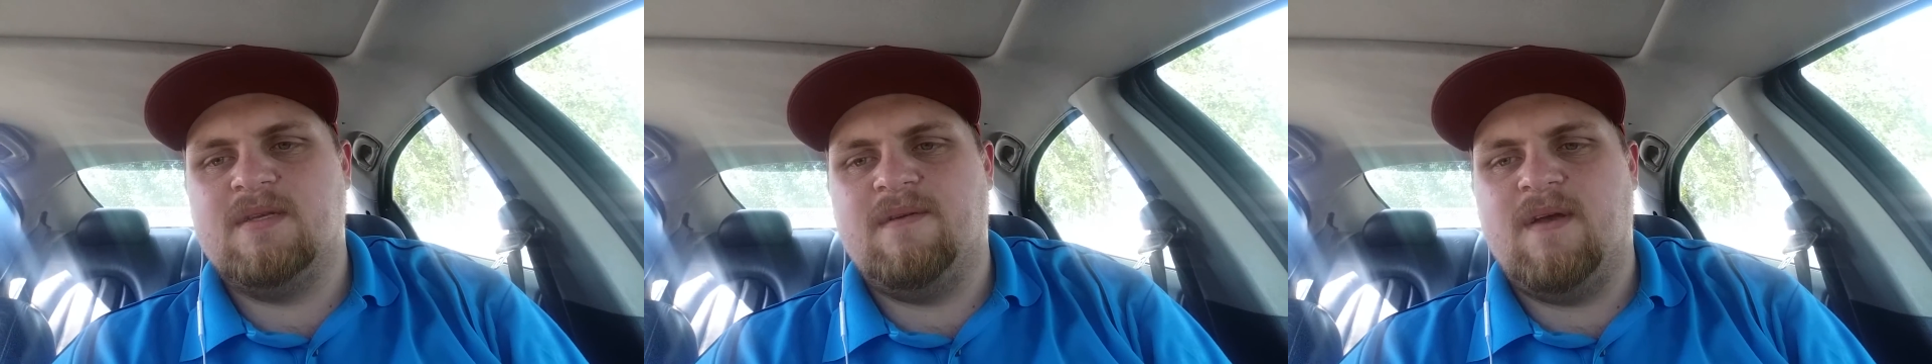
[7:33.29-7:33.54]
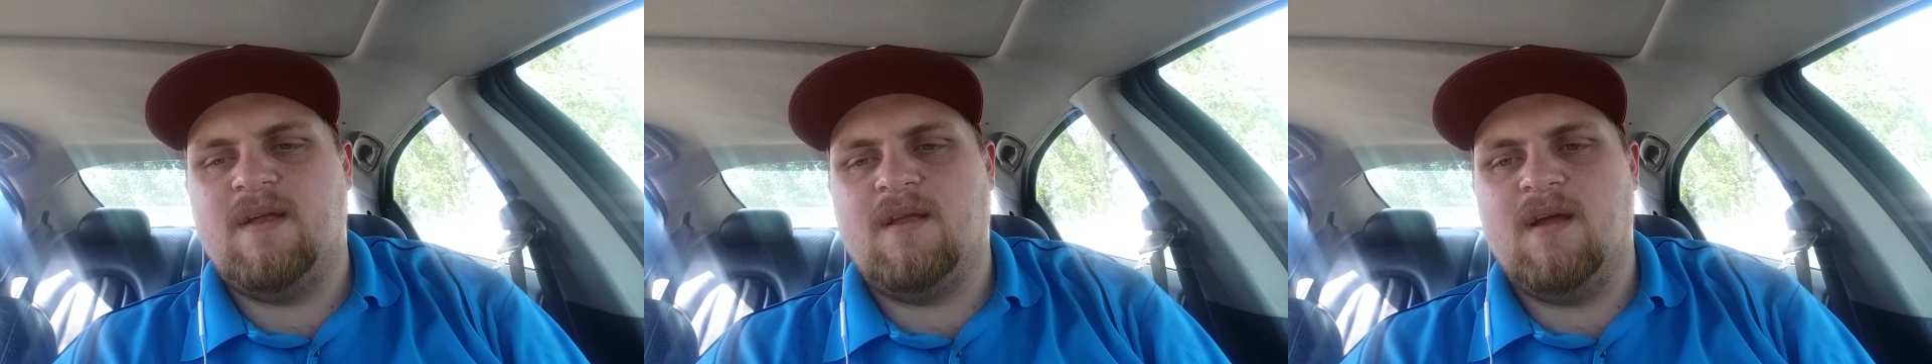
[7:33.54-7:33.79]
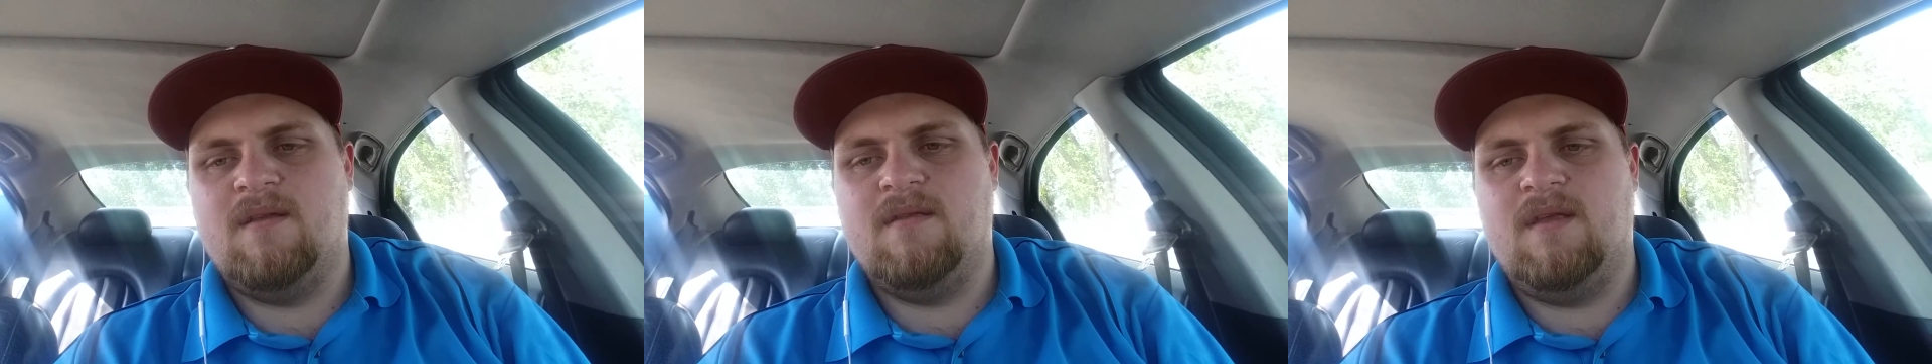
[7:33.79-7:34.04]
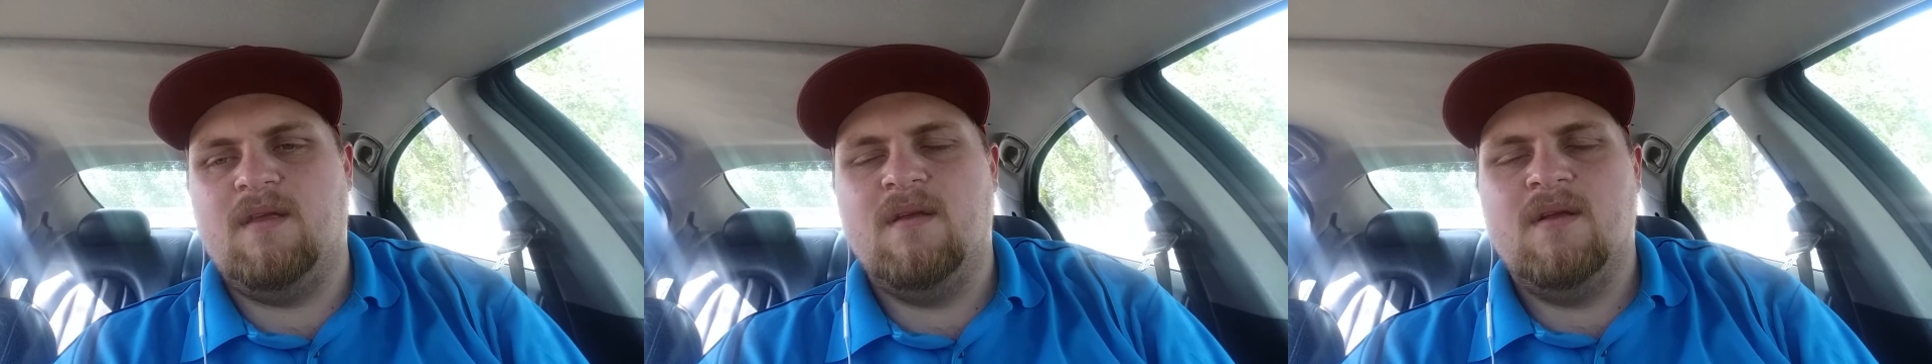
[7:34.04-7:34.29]
I've had kind of
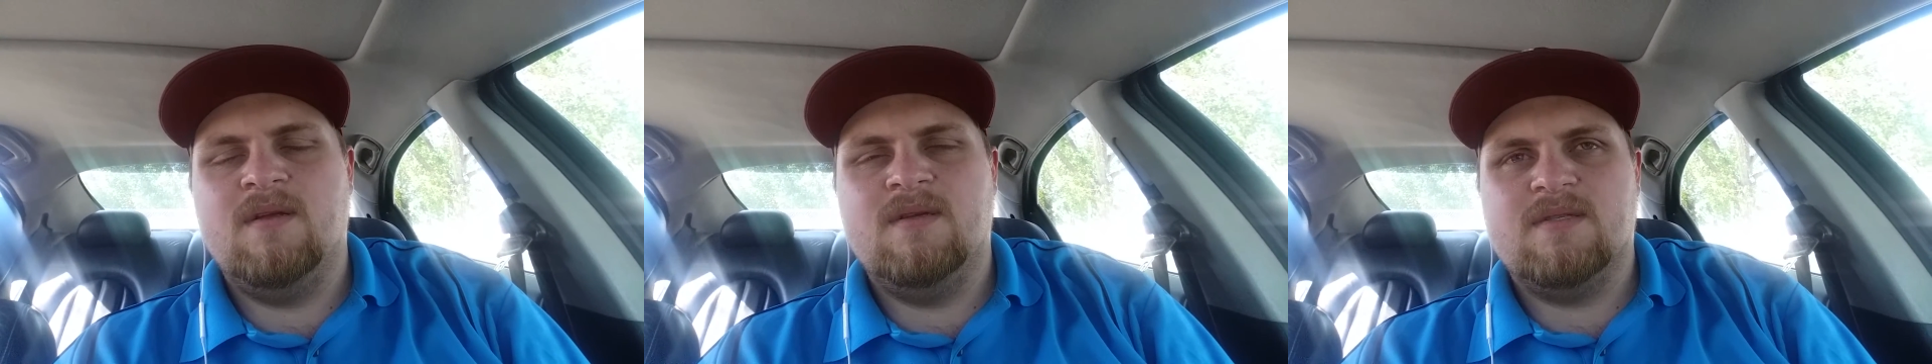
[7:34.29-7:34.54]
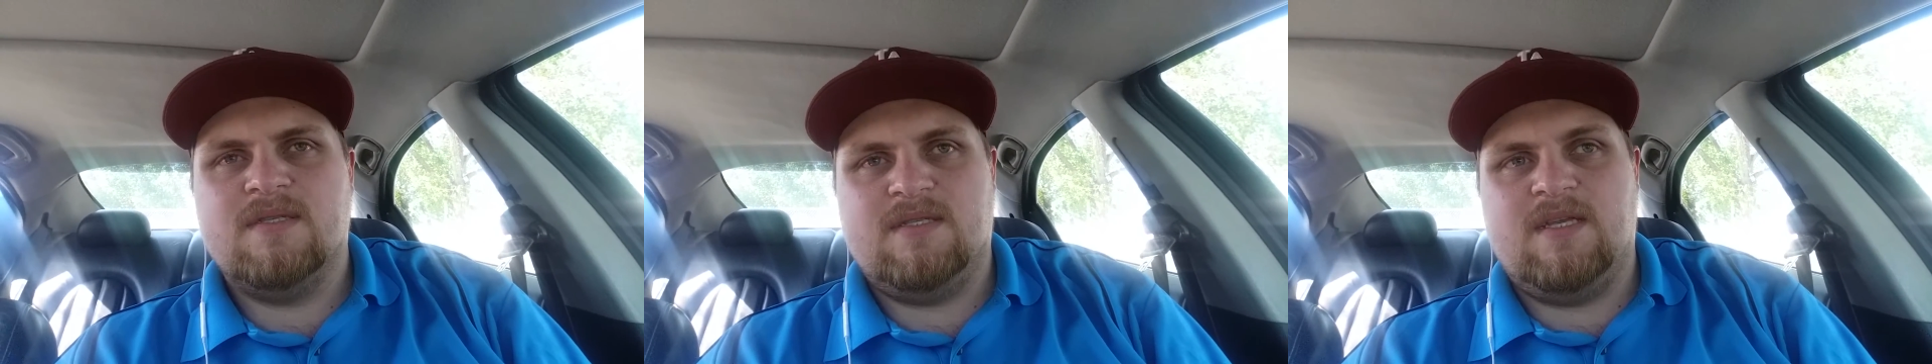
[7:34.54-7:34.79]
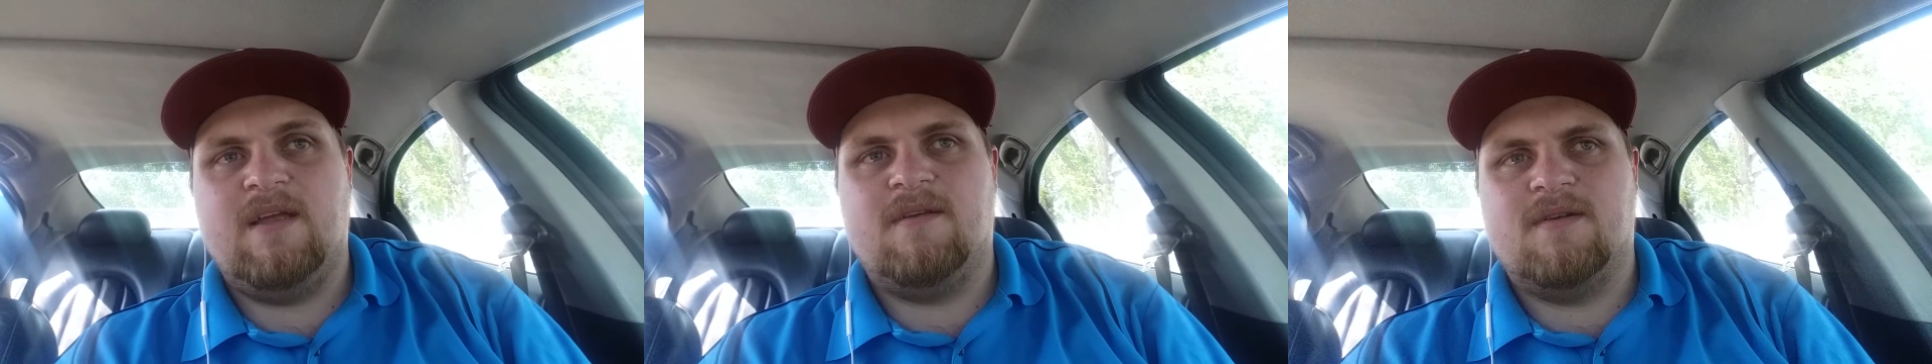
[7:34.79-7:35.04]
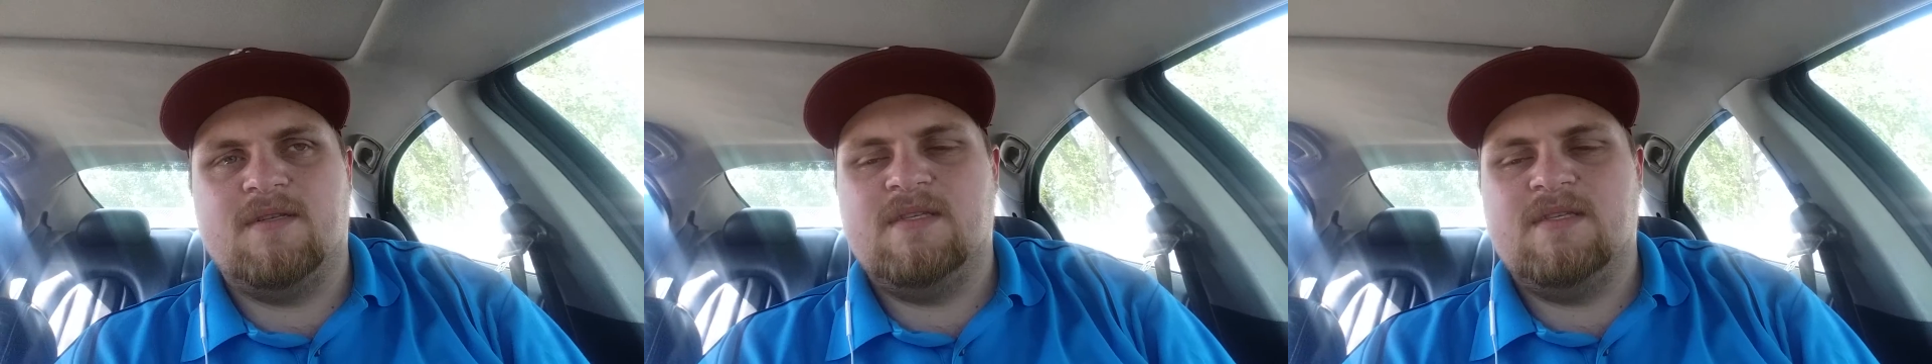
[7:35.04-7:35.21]
the standard